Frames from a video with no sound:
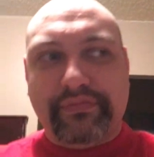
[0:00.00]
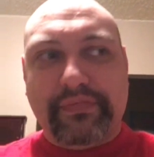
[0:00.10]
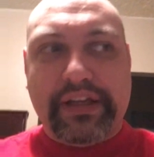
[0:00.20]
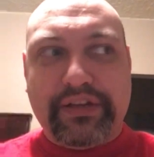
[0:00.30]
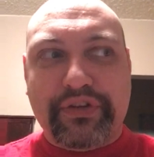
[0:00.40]

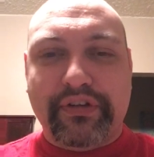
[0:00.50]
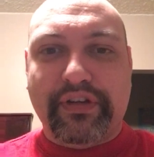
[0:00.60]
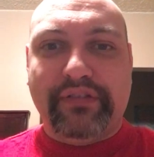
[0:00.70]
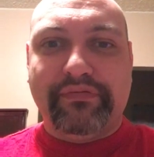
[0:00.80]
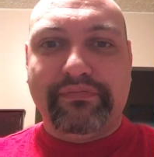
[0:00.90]
Then I turned
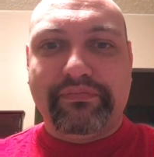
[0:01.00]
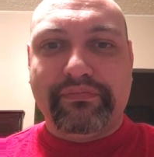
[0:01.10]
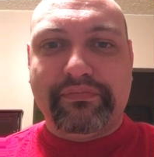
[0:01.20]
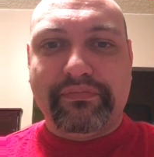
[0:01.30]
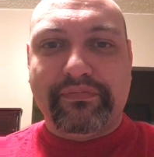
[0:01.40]
and
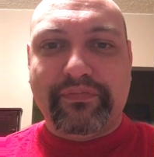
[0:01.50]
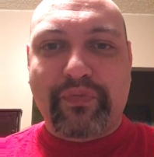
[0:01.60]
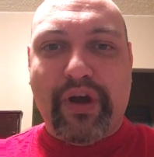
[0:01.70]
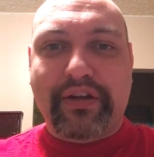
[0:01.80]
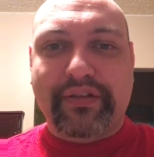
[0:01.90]

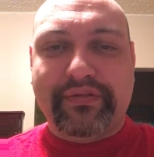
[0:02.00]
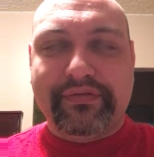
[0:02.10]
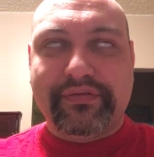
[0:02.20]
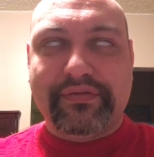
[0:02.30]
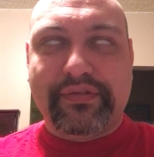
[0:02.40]
walked
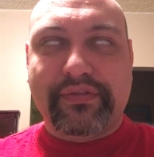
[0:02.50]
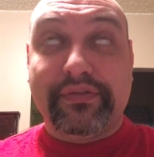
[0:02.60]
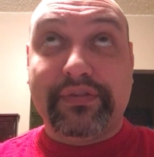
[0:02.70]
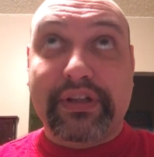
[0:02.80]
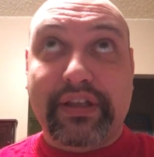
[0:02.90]

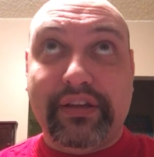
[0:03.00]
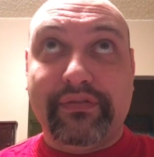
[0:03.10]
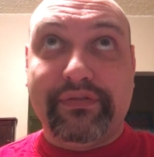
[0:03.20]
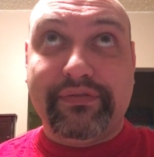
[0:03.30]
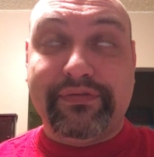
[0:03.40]
fucking
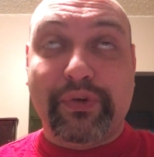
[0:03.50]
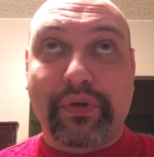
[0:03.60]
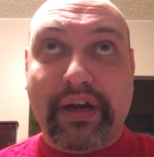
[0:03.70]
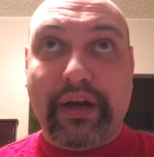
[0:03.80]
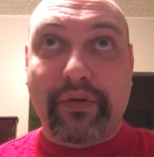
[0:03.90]

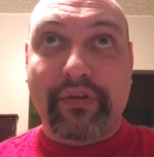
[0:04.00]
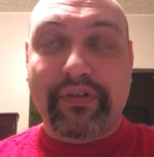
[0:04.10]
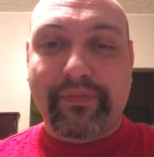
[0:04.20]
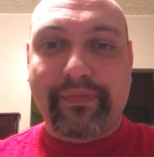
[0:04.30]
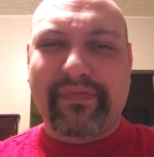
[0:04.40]
four
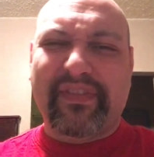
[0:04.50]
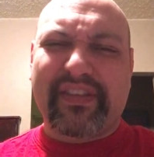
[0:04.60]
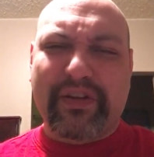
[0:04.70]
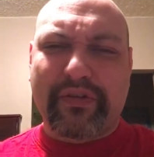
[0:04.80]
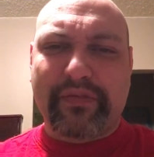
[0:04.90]
hours.
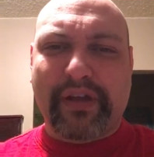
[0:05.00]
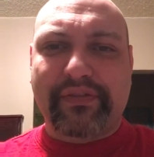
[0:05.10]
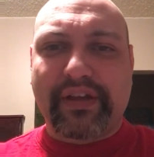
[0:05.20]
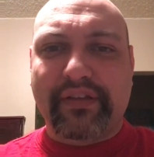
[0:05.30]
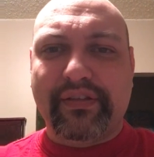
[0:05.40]
Snow was in my
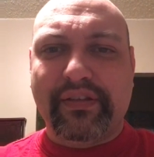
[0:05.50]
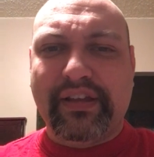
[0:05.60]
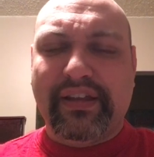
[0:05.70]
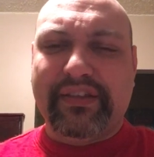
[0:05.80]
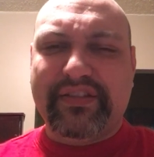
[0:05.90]
face.
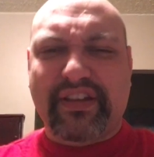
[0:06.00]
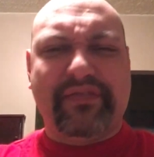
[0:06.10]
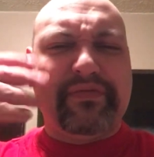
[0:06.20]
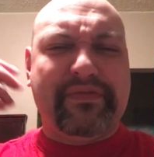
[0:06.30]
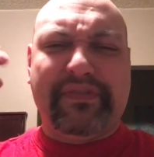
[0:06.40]
Just
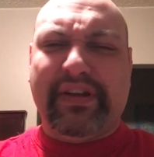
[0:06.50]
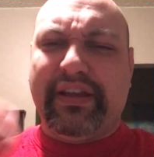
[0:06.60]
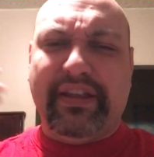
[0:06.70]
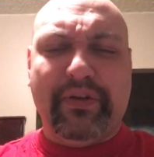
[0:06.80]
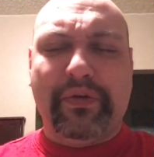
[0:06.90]

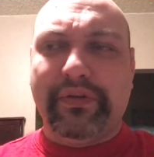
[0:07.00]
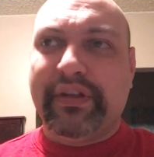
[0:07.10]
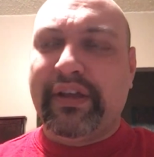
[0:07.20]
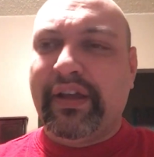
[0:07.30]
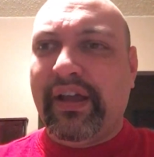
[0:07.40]
fucking cold.
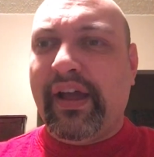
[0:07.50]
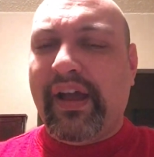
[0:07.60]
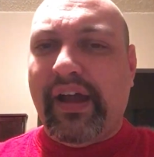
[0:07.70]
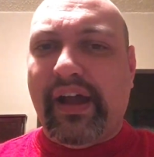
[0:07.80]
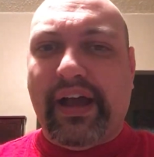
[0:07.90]

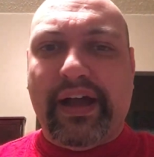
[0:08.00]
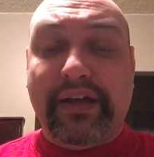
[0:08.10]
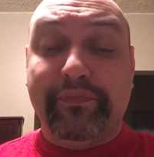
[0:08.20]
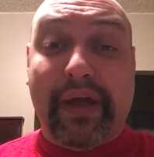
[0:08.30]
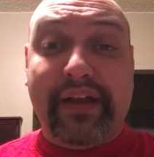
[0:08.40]

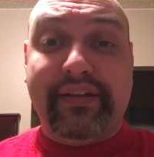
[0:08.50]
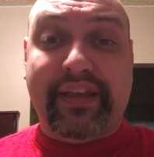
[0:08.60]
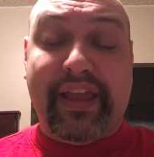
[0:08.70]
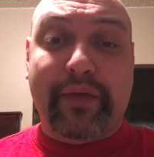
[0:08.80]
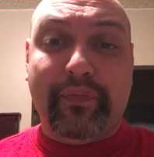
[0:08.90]
Uh, back to
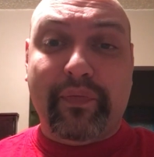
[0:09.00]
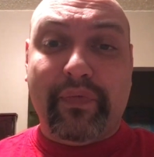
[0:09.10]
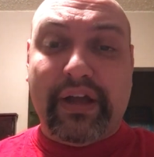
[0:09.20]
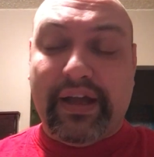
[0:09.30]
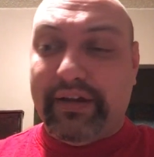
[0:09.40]
camp,
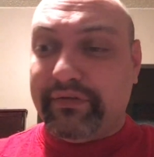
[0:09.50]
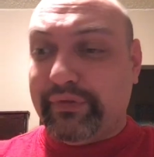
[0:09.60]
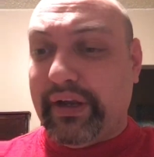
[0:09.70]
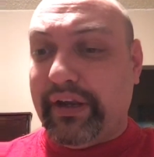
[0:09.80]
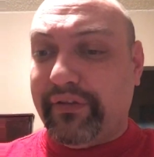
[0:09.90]
uh,
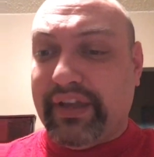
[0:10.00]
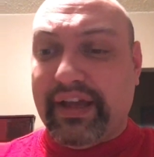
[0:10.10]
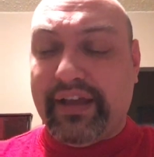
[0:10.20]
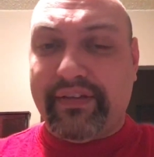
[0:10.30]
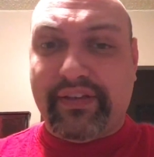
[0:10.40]
radioed the
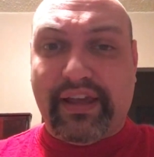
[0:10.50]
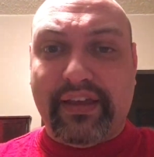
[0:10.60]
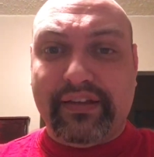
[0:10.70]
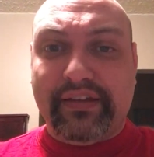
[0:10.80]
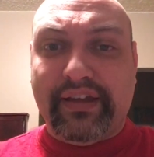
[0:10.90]
guys,
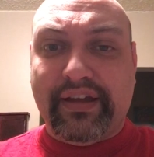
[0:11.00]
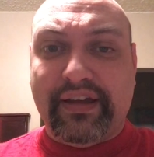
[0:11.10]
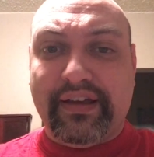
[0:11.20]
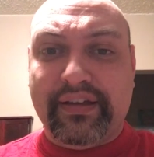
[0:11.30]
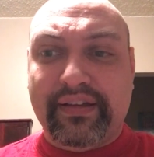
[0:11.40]
and uh,
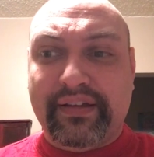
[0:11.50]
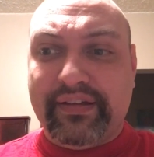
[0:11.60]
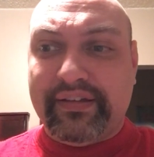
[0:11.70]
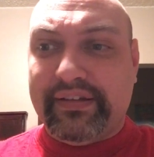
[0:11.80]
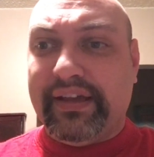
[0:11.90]

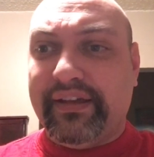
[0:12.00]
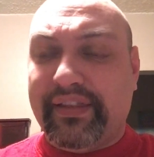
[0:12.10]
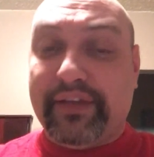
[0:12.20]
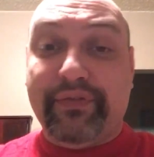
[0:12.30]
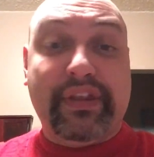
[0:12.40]
yeah,
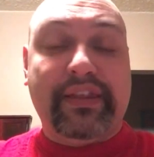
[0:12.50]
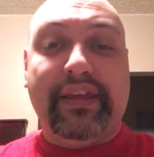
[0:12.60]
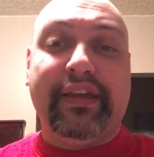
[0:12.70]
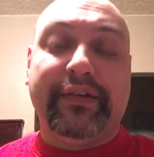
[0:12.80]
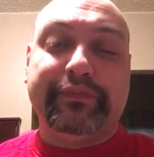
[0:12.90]
thankfully
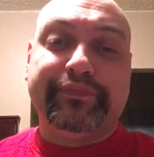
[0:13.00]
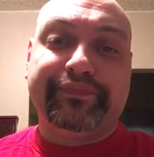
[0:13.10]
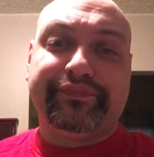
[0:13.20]
the, um,